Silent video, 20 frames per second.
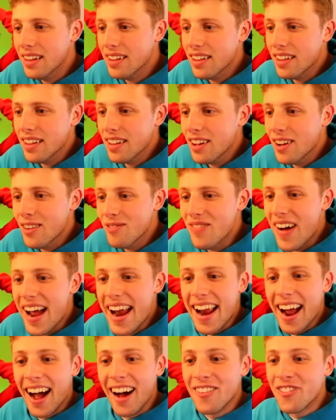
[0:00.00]
It.
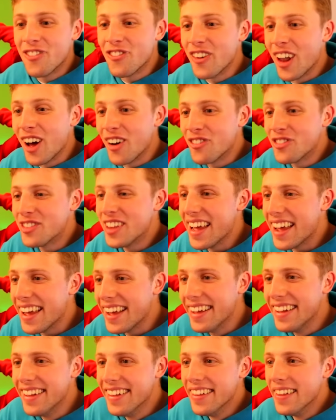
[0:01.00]
Mate, I've fluffed
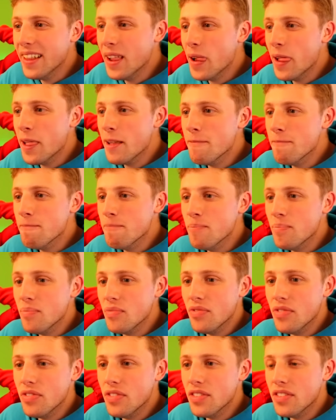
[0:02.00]
it. Oh,
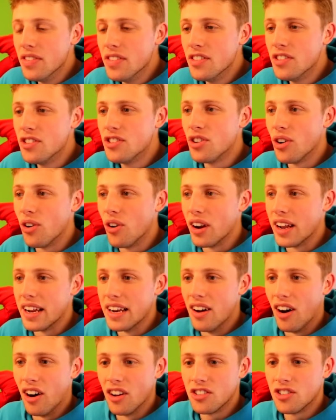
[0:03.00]
no.
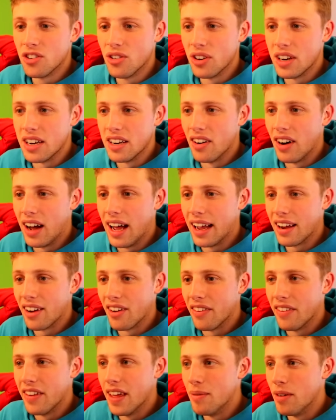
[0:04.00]
Surely not. Surely not. Hang
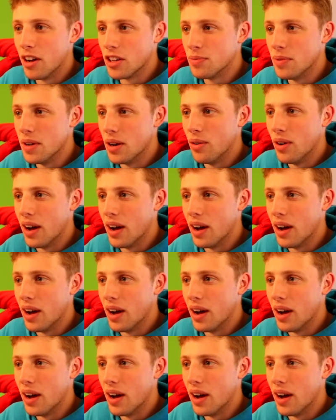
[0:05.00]
on. There must be a